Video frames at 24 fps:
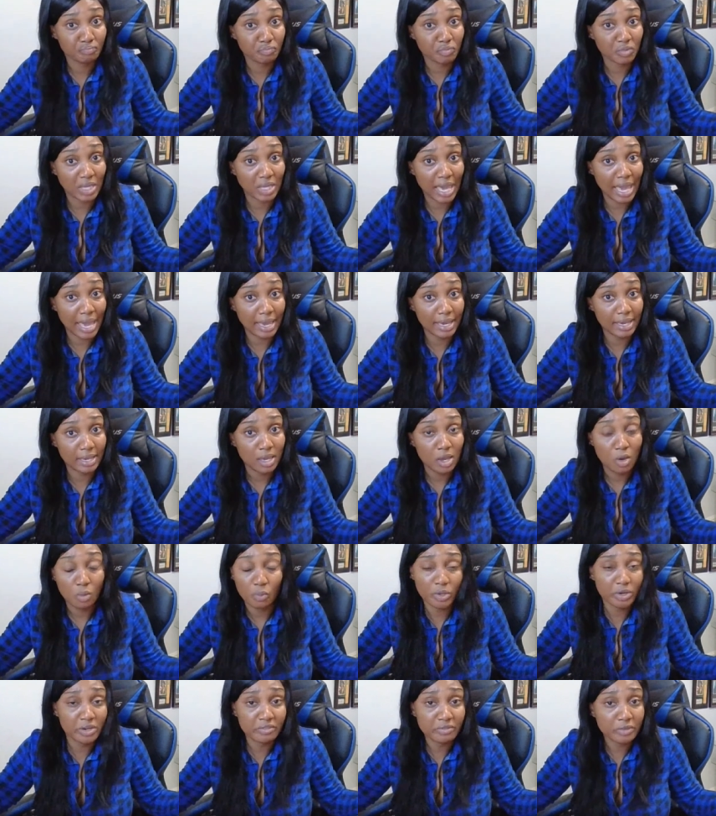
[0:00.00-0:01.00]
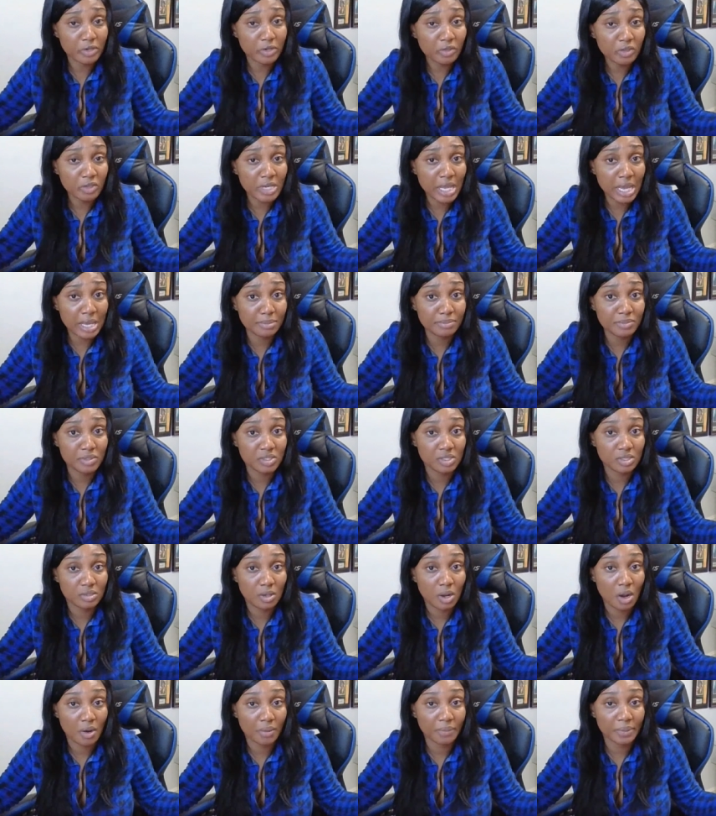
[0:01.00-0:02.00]
Okay, we don't even know their names.
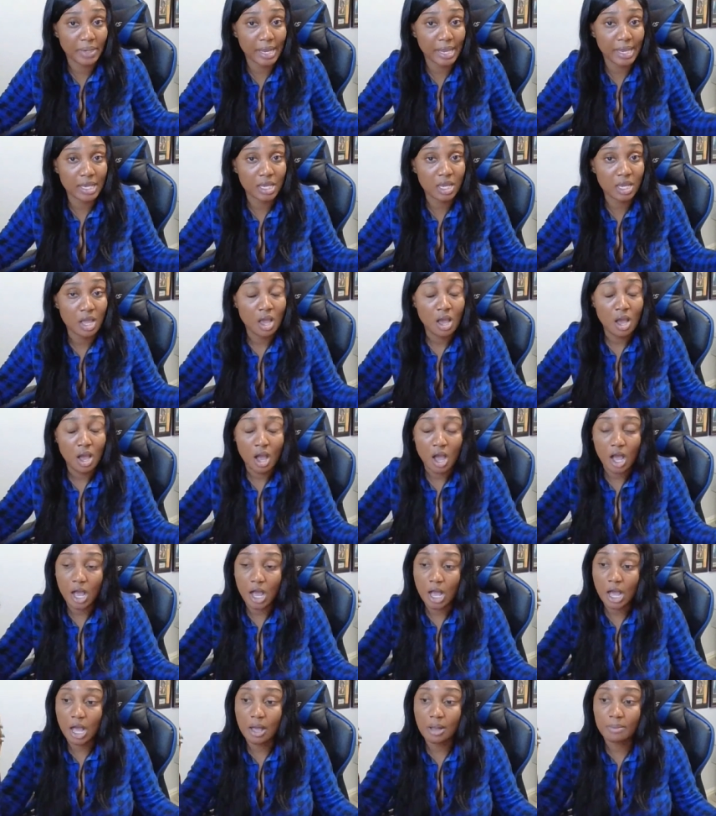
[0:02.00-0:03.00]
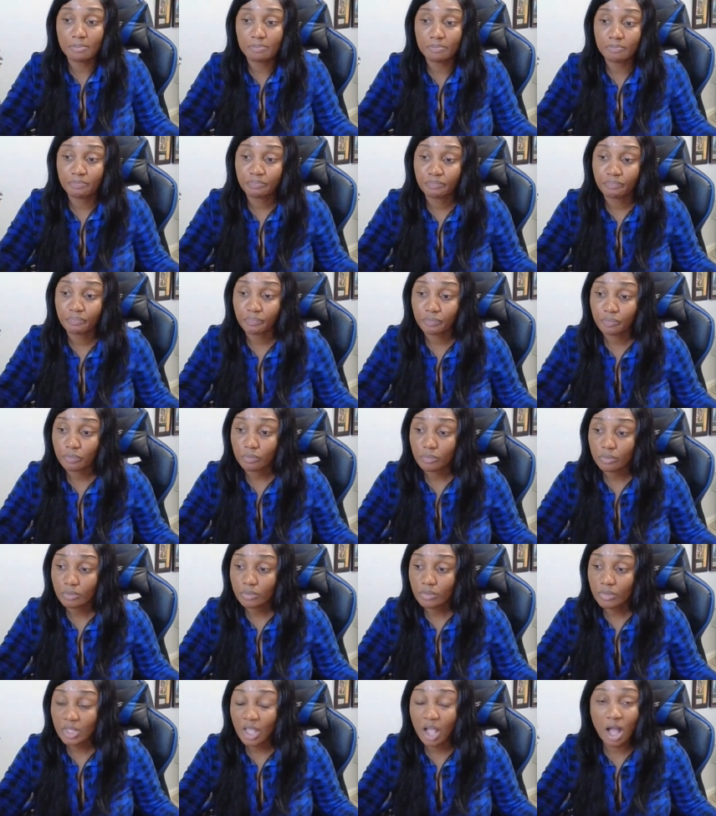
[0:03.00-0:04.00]
All right, um,
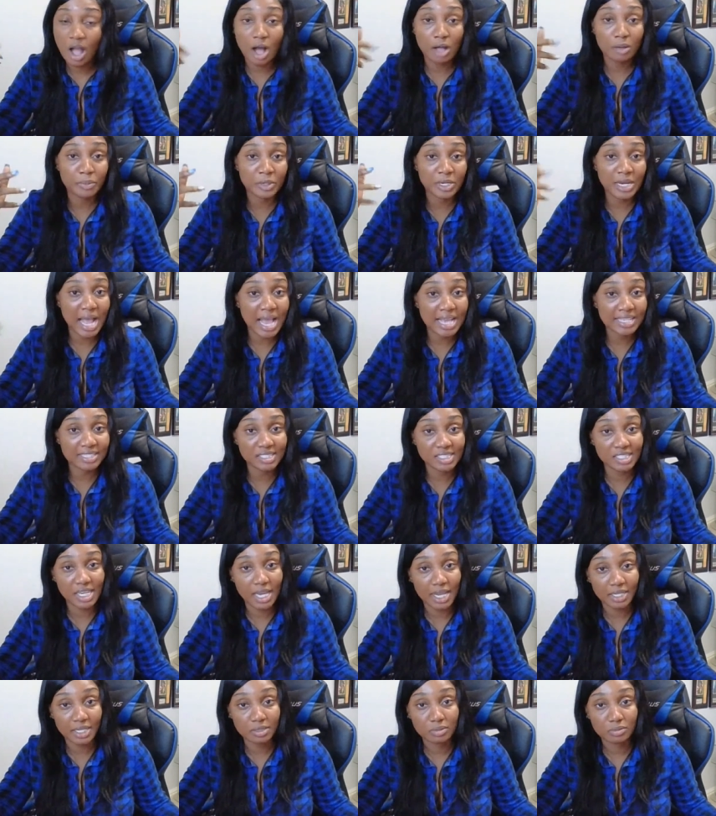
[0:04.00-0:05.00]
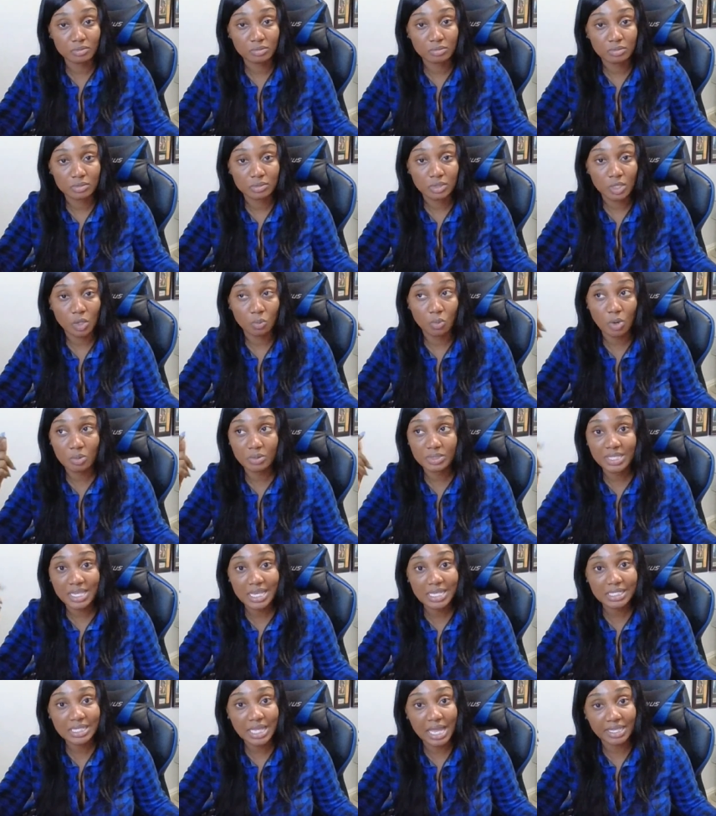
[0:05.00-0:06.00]
Albert Einstein. What was
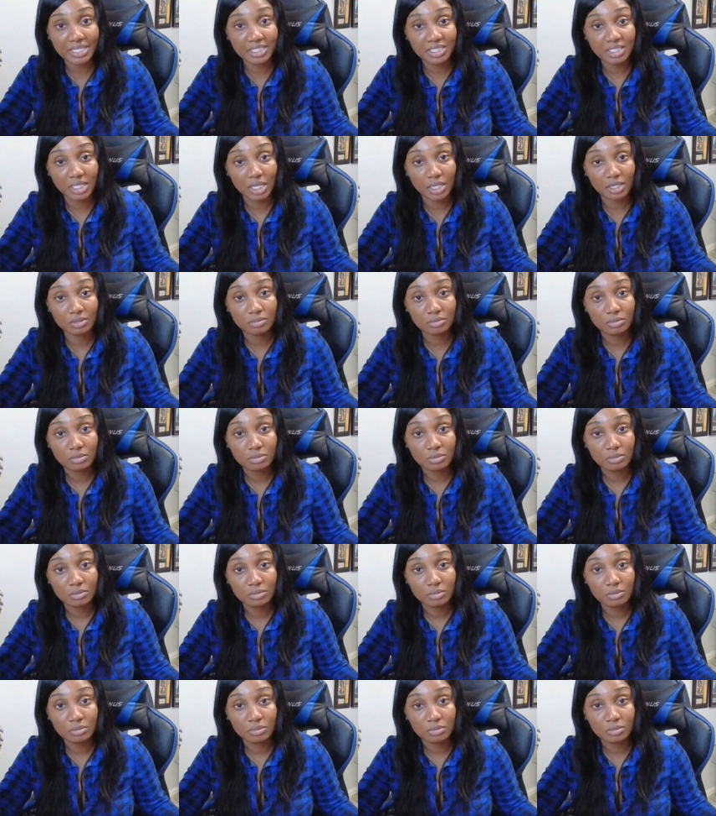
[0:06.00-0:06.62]
his legacy?